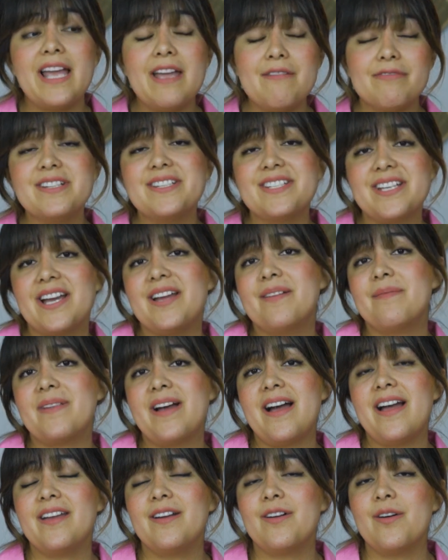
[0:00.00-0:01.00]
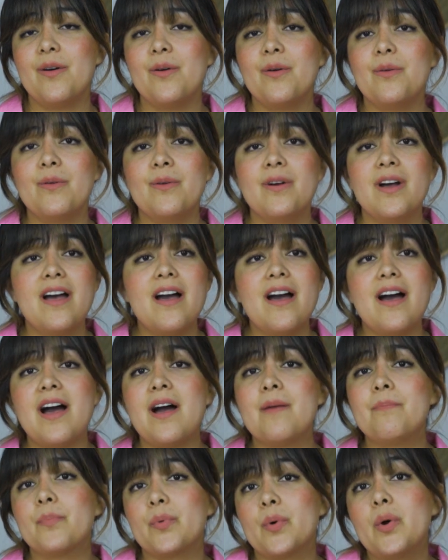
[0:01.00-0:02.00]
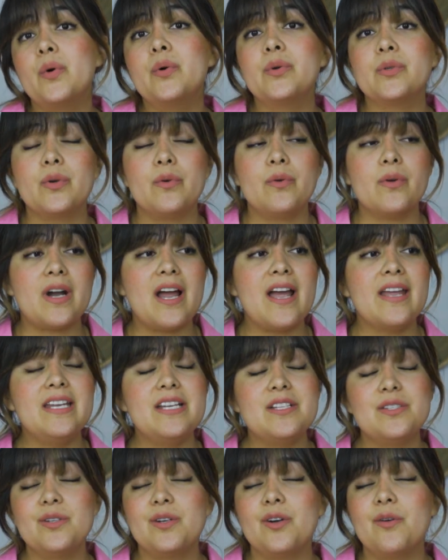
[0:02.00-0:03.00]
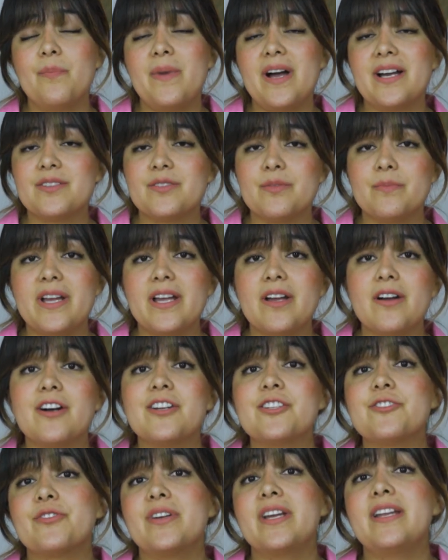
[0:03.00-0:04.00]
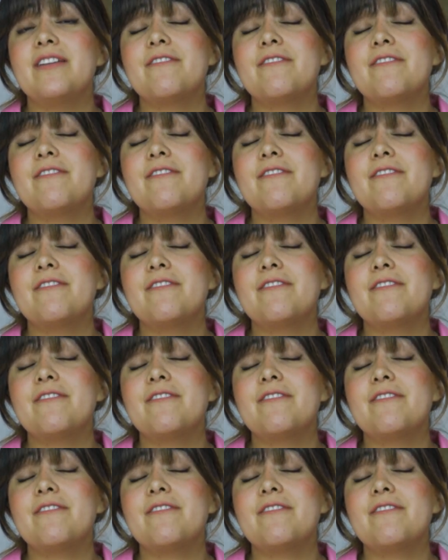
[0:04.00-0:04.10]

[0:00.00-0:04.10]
every time I go abroad or I need to go back to my country,